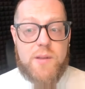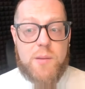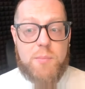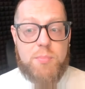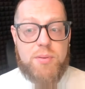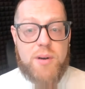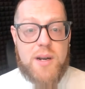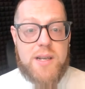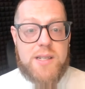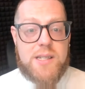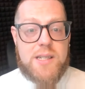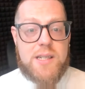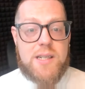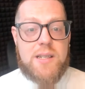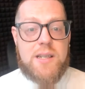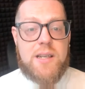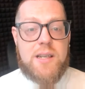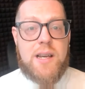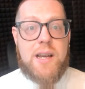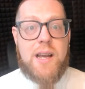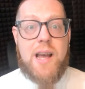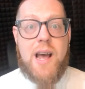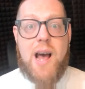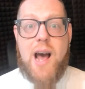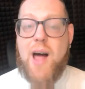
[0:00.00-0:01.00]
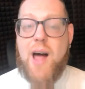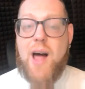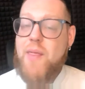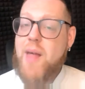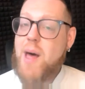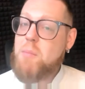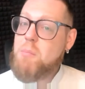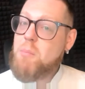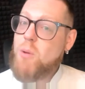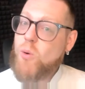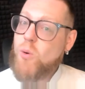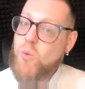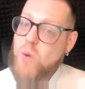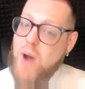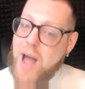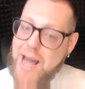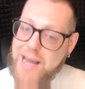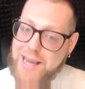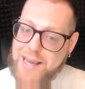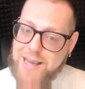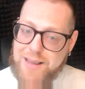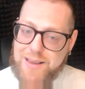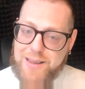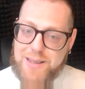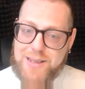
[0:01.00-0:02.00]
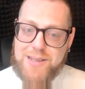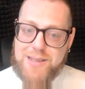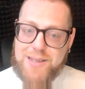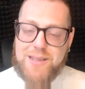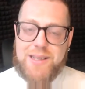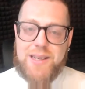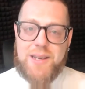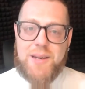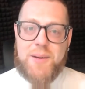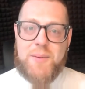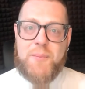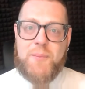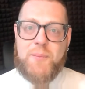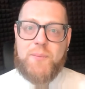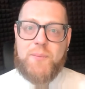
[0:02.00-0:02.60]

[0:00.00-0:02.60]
the present, and that miraculously